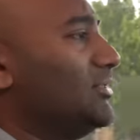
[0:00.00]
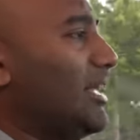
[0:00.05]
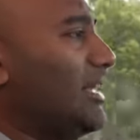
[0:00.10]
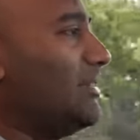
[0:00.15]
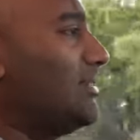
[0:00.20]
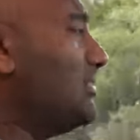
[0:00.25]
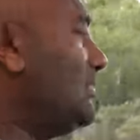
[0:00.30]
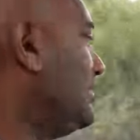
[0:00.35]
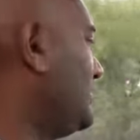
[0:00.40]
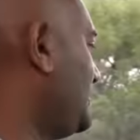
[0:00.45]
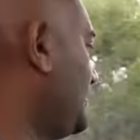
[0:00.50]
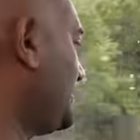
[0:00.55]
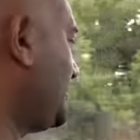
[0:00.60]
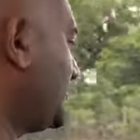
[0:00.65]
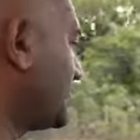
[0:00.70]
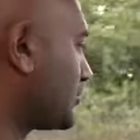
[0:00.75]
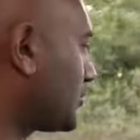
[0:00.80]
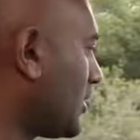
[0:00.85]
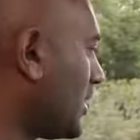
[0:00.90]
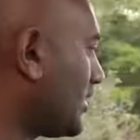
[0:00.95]
And this
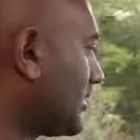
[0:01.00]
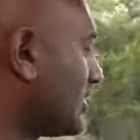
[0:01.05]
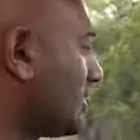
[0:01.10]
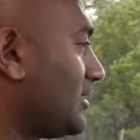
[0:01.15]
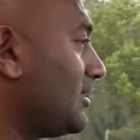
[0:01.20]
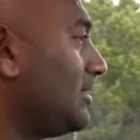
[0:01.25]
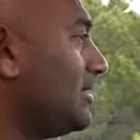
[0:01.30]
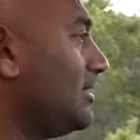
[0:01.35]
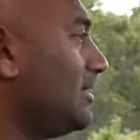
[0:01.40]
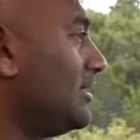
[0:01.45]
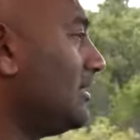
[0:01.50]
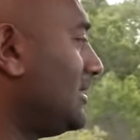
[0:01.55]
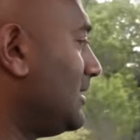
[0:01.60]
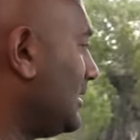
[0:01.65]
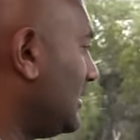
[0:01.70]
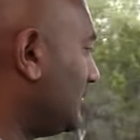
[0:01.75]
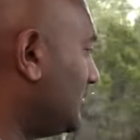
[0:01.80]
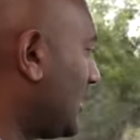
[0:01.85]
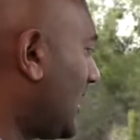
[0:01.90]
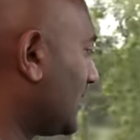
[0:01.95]
truck
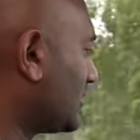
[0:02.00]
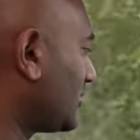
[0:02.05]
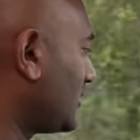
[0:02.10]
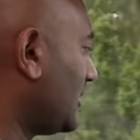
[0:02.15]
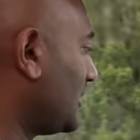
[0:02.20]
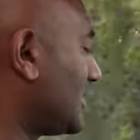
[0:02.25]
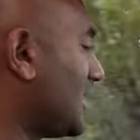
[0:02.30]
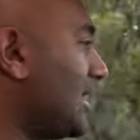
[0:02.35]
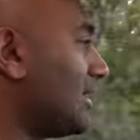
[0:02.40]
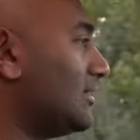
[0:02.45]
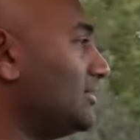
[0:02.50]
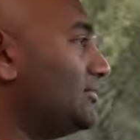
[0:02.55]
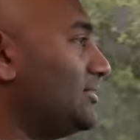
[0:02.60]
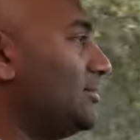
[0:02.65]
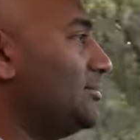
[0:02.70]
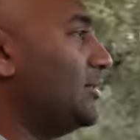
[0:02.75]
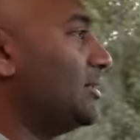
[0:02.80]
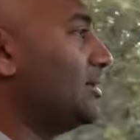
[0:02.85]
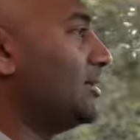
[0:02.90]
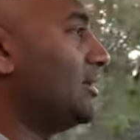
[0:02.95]
is actually kind of
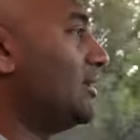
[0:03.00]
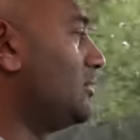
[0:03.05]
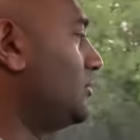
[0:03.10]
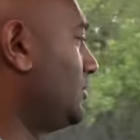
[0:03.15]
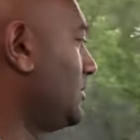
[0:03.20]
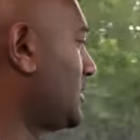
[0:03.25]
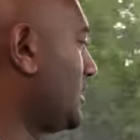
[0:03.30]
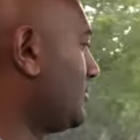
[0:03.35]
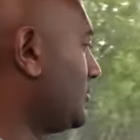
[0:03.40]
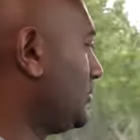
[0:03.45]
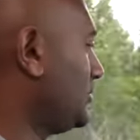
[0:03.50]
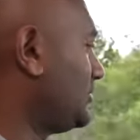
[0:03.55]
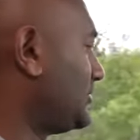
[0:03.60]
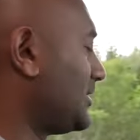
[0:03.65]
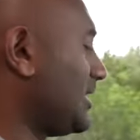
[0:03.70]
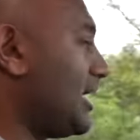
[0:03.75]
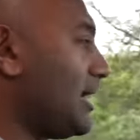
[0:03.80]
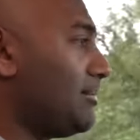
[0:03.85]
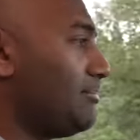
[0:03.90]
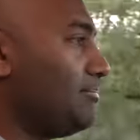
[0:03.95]
similar here. We'll come to a
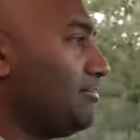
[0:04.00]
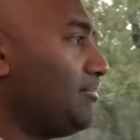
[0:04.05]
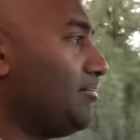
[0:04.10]
stop.